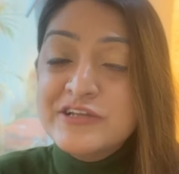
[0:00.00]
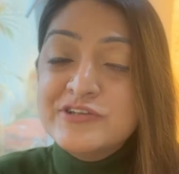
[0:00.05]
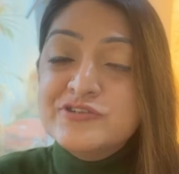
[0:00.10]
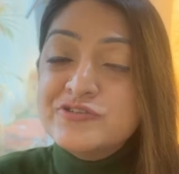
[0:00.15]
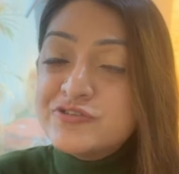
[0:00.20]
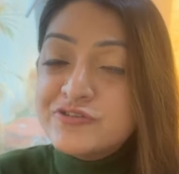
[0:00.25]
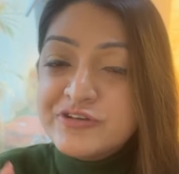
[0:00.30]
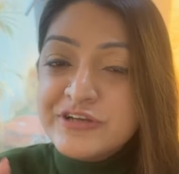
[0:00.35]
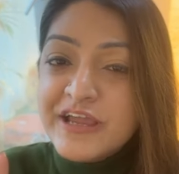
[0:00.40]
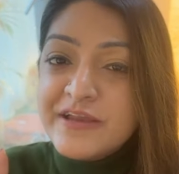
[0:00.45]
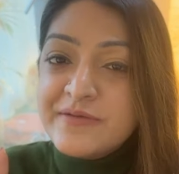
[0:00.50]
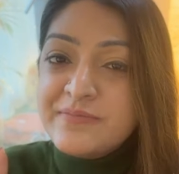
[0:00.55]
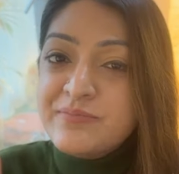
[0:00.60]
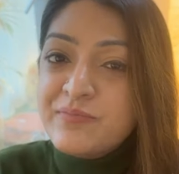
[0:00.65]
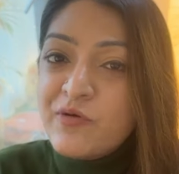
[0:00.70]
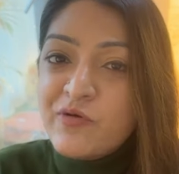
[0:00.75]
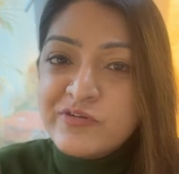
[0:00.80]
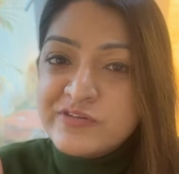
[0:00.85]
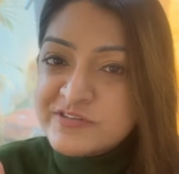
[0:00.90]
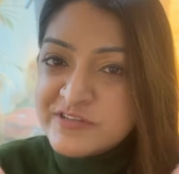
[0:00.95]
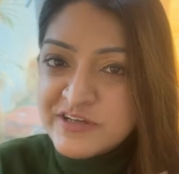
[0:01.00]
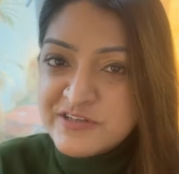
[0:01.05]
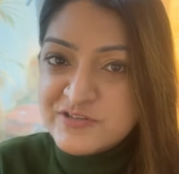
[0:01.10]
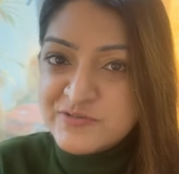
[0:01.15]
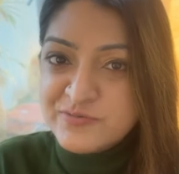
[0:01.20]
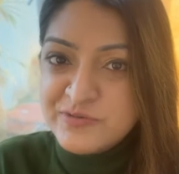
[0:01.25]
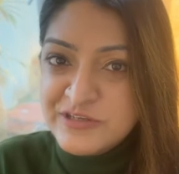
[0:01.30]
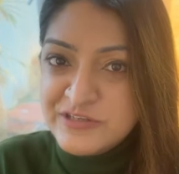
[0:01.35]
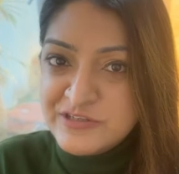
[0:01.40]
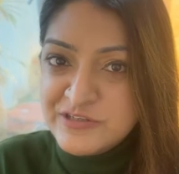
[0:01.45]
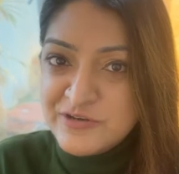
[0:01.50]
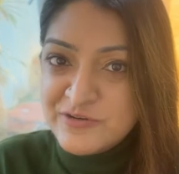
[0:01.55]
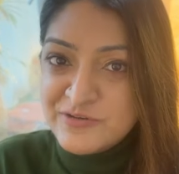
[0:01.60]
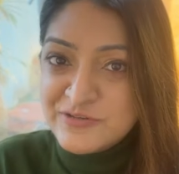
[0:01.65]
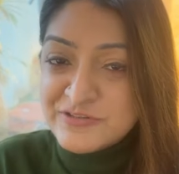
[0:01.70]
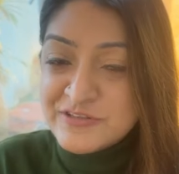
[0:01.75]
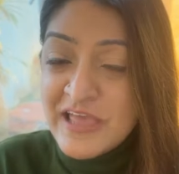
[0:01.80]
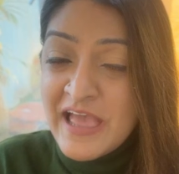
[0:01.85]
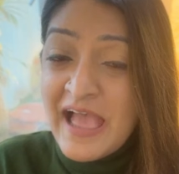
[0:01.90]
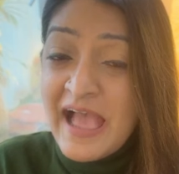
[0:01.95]
to create more such
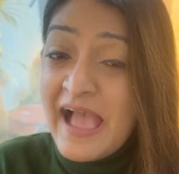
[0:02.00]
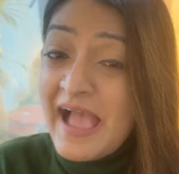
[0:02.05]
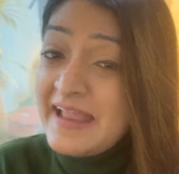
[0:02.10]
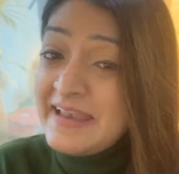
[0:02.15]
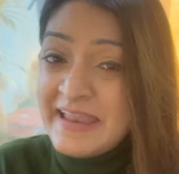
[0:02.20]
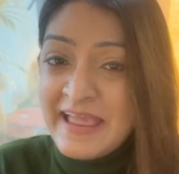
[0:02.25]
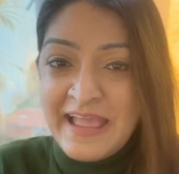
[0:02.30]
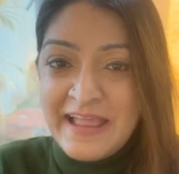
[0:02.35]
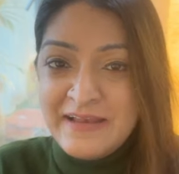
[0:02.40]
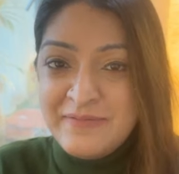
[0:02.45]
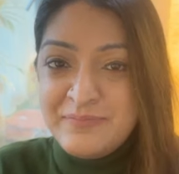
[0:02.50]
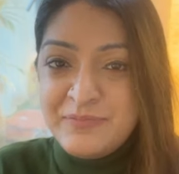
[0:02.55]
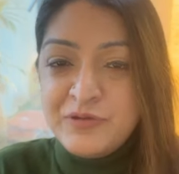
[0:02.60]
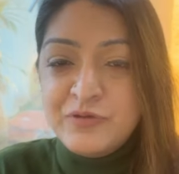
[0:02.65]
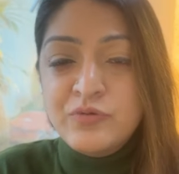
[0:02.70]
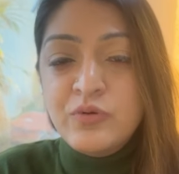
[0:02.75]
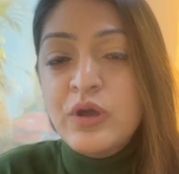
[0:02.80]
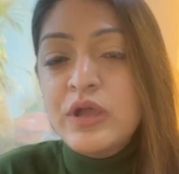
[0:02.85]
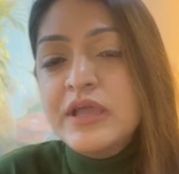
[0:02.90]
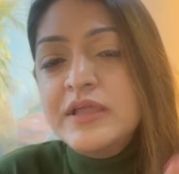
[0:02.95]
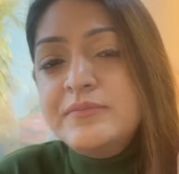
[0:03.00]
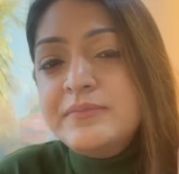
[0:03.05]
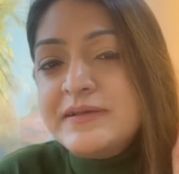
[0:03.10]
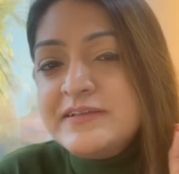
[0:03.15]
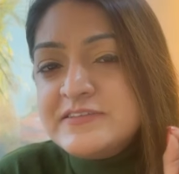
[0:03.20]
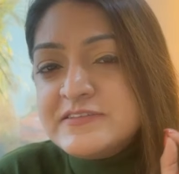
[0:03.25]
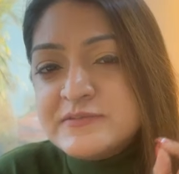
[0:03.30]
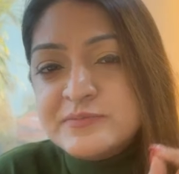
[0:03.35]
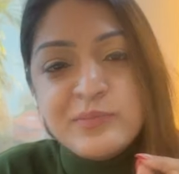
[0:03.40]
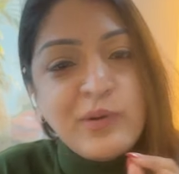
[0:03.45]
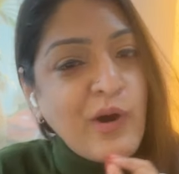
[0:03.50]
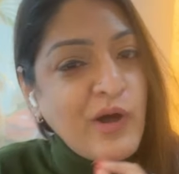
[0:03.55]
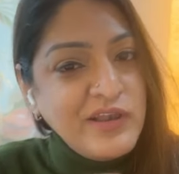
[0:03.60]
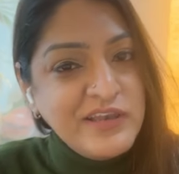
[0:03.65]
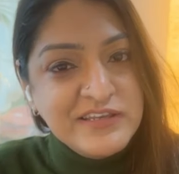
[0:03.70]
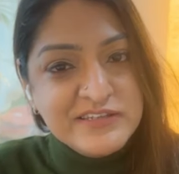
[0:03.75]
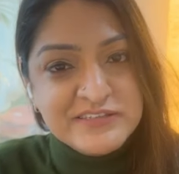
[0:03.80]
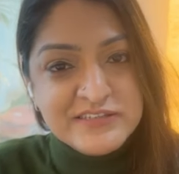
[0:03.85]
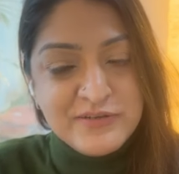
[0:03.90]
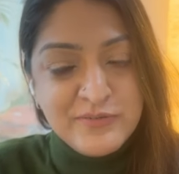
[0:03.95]
videos and help you in my small
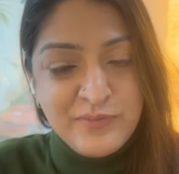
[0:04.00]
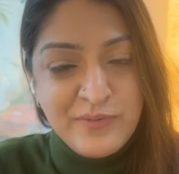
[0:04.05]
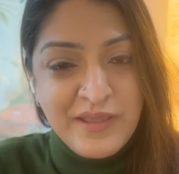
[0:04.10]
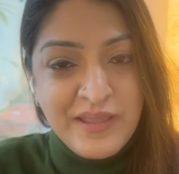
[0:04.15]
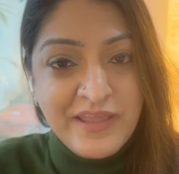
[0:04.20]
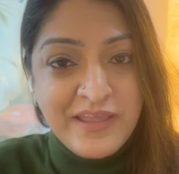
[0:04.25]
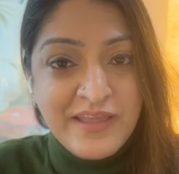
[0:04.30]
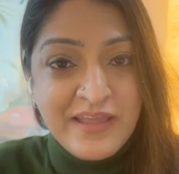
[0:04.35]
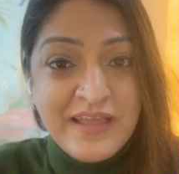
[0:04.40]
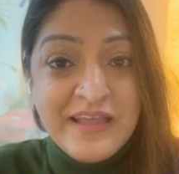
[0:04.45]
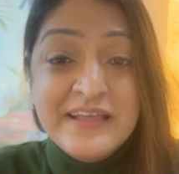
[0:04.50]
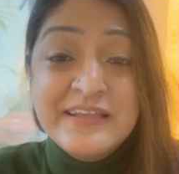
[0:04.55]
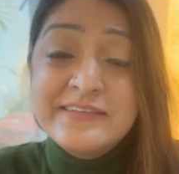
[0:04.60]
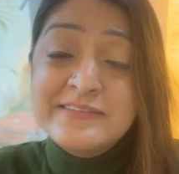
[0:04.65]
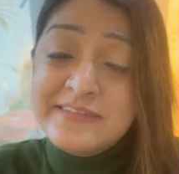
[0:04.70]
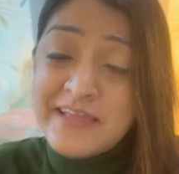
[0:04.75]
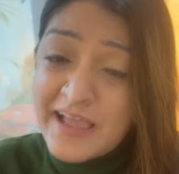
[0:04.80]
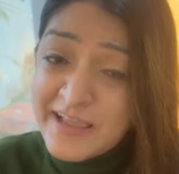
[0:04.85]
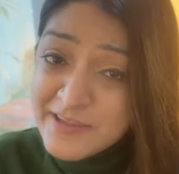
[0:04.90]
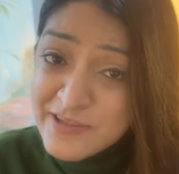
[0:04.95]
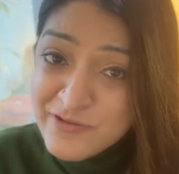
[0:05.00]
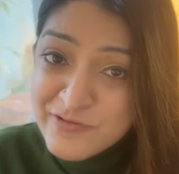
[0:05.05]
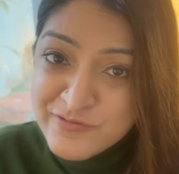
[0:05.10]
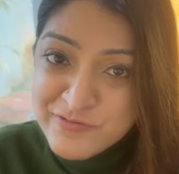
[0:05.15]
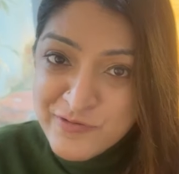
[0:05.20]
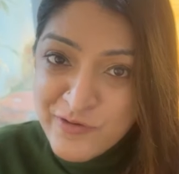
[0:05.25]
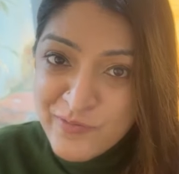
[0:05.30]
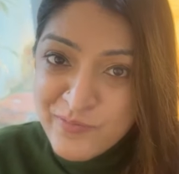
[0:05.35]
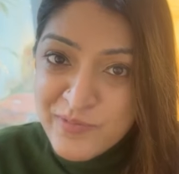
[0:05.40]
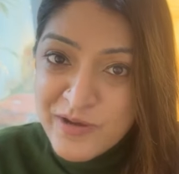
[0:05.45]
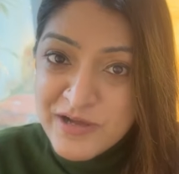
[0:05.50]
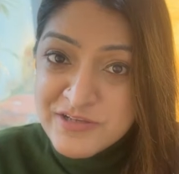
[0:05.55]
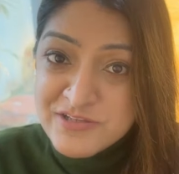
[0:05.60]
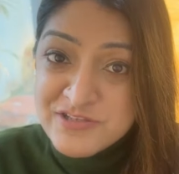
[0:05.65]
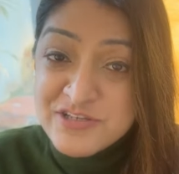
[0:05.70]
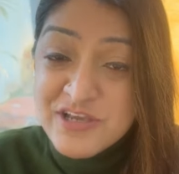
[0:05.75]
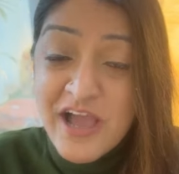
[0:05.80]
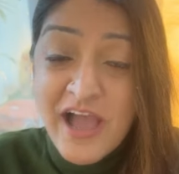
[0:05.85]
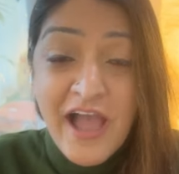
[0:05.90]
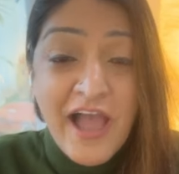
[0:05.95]
little way. Thank you so much.
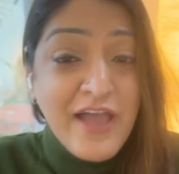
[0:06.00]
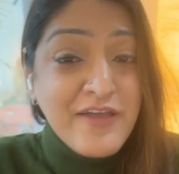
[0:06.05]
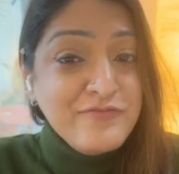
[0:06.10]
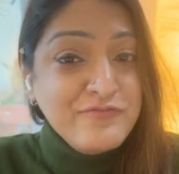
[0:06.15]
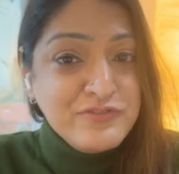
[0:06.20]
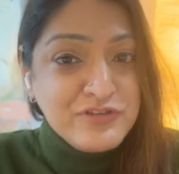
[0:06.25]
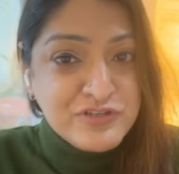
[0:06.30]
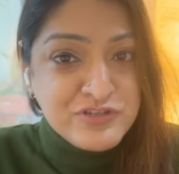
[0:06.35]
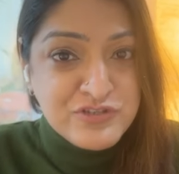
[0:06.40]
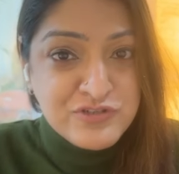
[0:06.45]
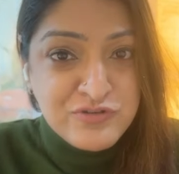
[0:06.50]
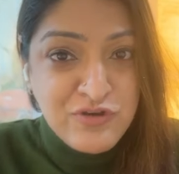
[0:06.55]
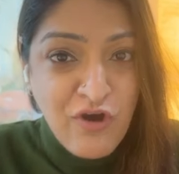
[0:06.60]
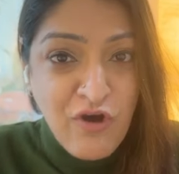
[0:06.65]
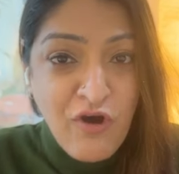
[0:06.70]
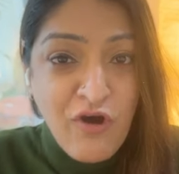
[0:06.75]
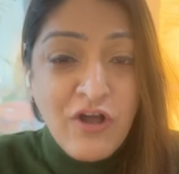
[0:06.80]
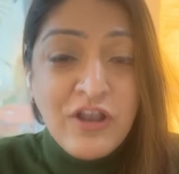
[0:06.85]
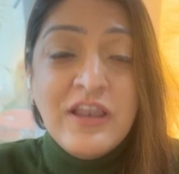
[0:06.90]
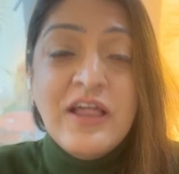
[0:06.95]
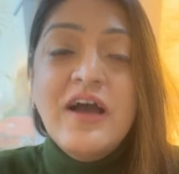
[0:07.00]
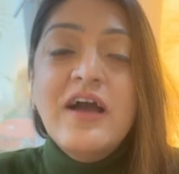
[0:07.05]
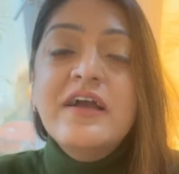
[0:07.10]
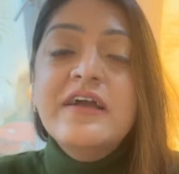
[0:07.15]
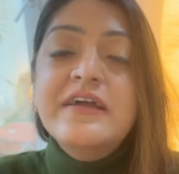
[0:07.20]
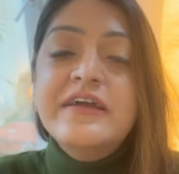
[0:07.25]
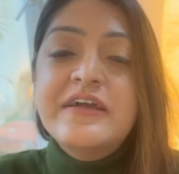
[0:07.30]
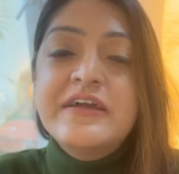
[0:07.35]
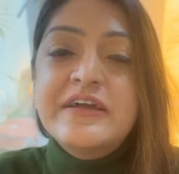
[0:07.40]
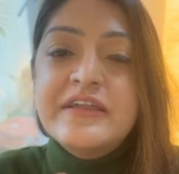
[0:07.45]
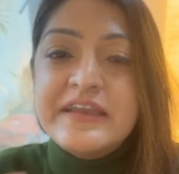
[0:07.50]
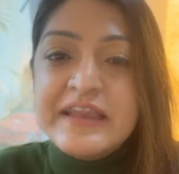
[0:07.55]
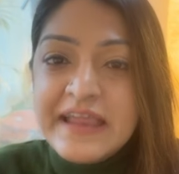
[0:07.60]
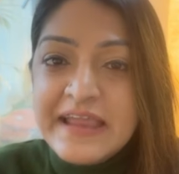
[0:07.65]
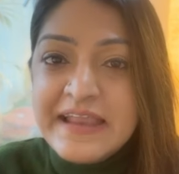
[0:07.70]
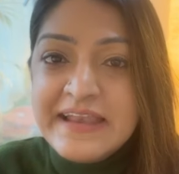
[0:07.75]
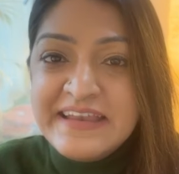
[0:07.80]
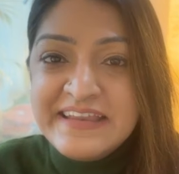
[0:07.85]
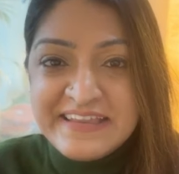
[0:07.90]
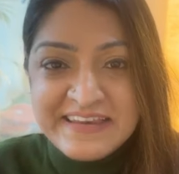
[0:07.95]
I wish you all a
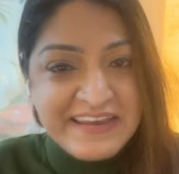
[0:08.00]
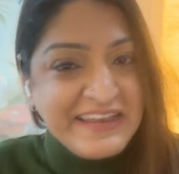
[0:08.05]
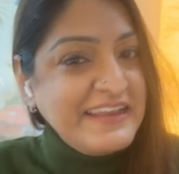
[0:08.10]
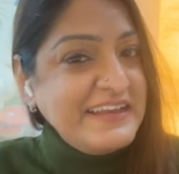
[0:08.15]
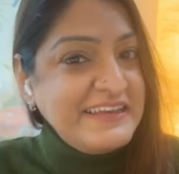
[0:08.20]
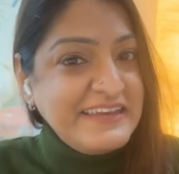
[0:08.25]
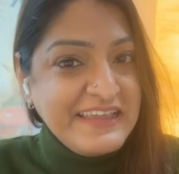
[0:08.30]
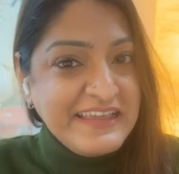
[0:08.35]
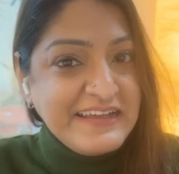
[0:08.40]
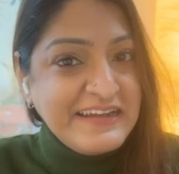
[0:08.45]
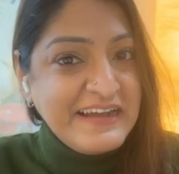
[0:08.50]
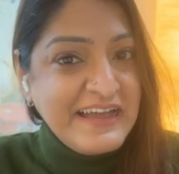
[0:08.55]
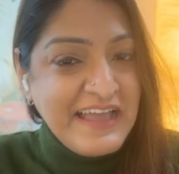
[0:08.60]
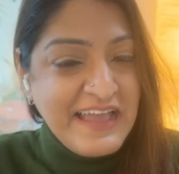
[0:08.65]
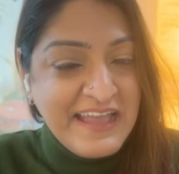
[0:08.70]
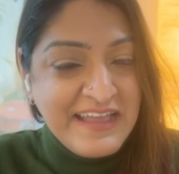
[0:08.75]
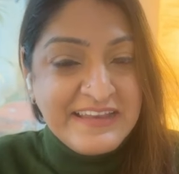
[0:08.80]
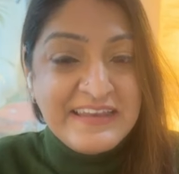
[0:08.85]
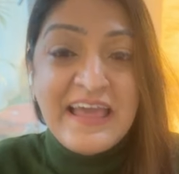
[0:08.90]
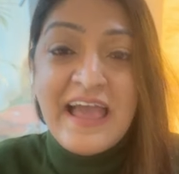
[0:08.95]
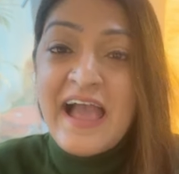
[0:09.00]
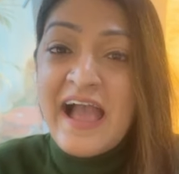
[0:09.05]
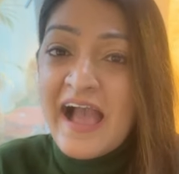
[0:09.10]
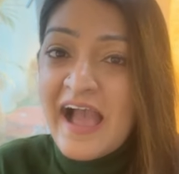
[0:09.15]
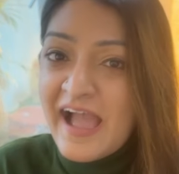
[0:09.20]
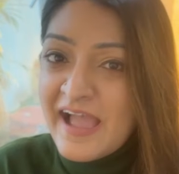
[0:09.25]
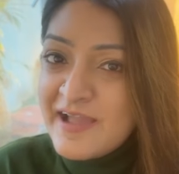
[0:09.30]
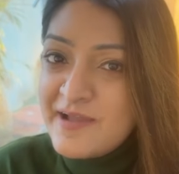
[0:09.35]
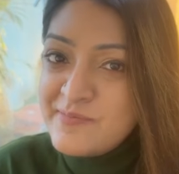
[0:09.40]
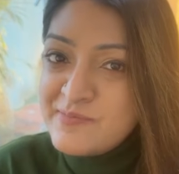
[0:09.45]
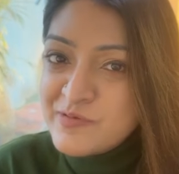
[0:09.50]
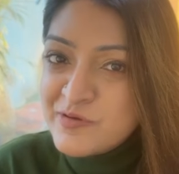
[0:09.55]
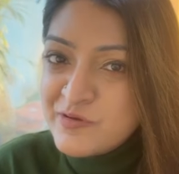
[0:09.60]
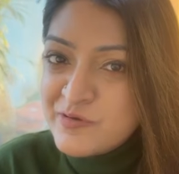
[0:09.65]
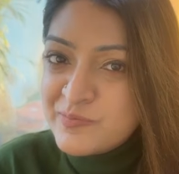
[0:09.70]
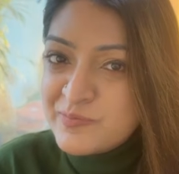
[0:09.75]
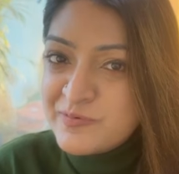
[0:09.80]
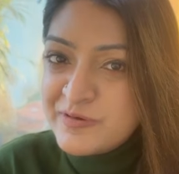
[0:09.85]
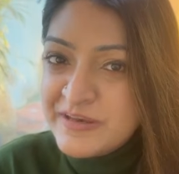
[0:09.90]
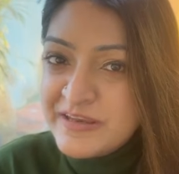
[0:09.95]
great, great day ahead. I am
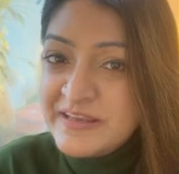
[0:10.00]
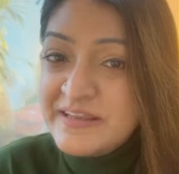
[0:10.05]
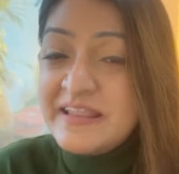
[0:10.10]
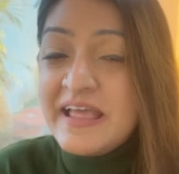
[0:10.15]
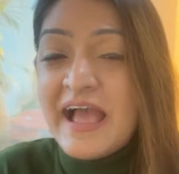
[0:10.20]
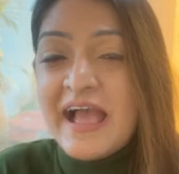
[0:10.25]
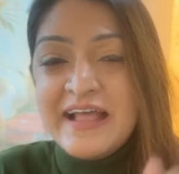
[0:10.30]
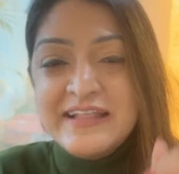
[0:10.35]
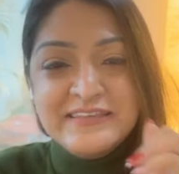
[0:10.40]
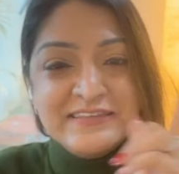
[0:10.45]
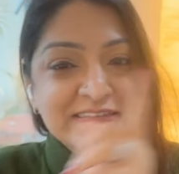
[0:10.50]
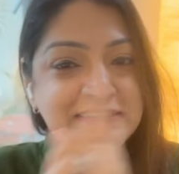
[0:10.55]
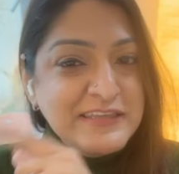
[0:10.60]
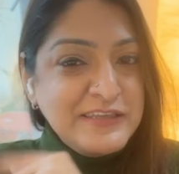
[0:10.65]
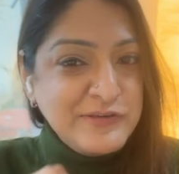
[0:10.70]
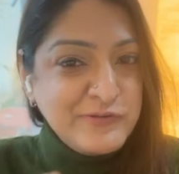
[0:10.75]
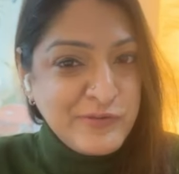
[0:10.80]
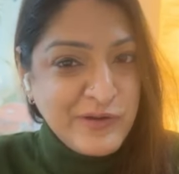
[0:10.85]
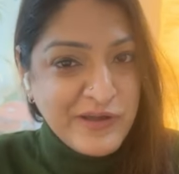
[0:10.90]
Gurpreet, and see you